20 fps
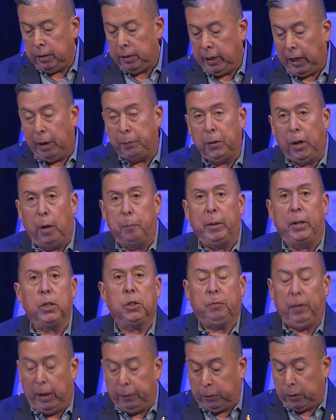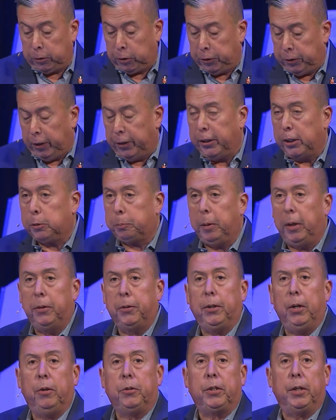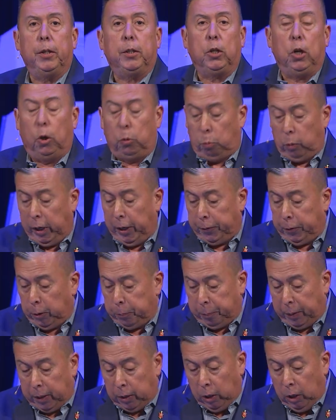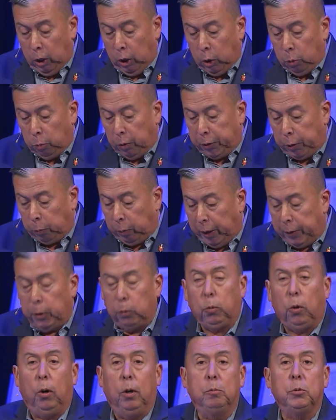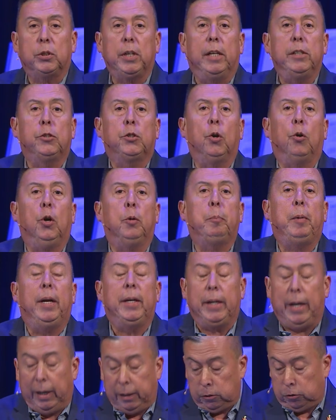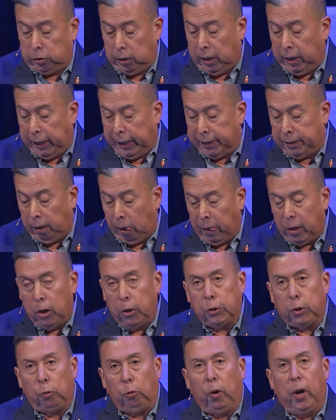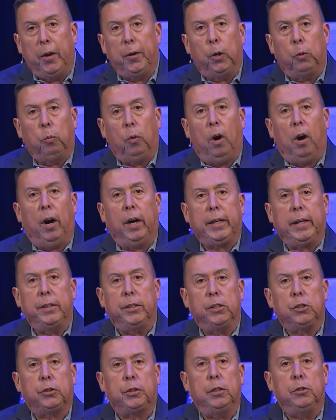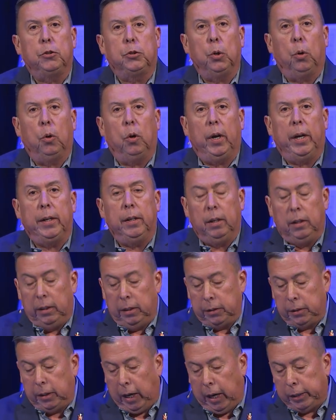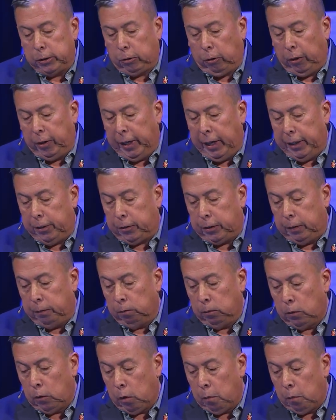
I've not been as faithful to do this, but due to the cold weather, but when the weather warms, I enjoy being outside to run or walk and just enjoy God's creation.